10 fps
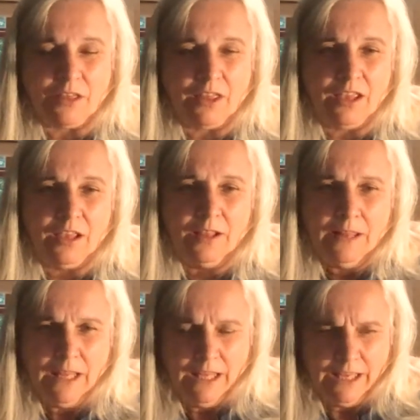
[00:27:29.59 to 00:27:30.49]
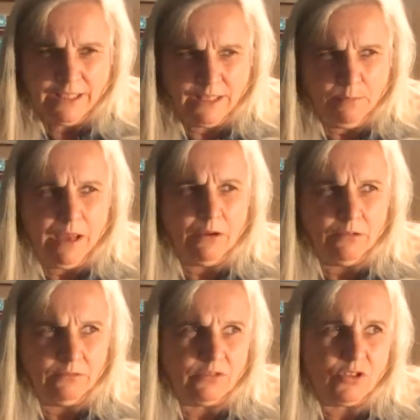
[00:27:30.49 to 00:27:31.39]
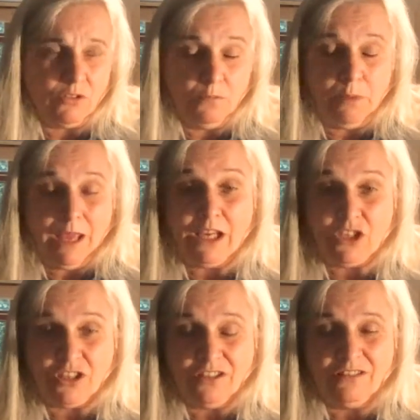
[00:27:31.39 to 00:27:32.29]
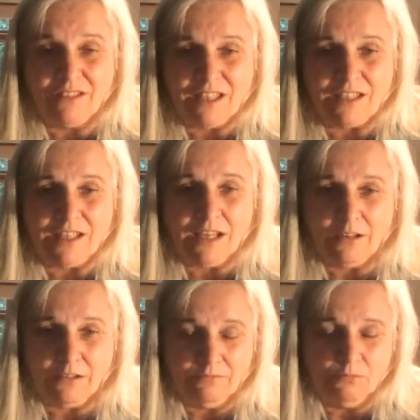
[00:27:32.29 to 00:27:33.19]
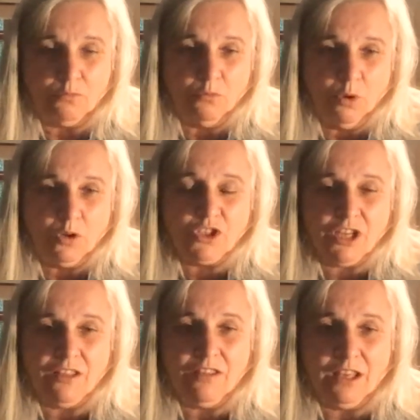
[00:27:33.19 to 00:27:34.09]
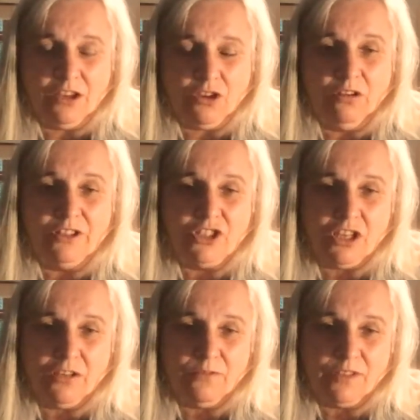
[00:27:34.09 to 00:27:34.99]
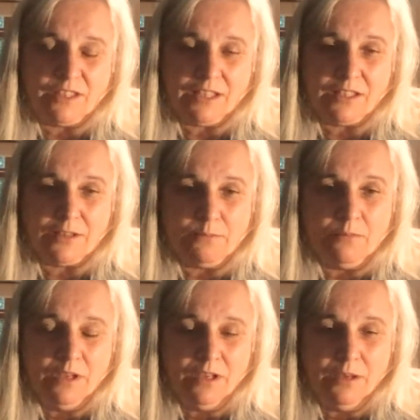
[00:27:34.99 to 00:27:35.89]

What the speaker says: I think it's about sort of patience, isn't it, and watching the ecology of the system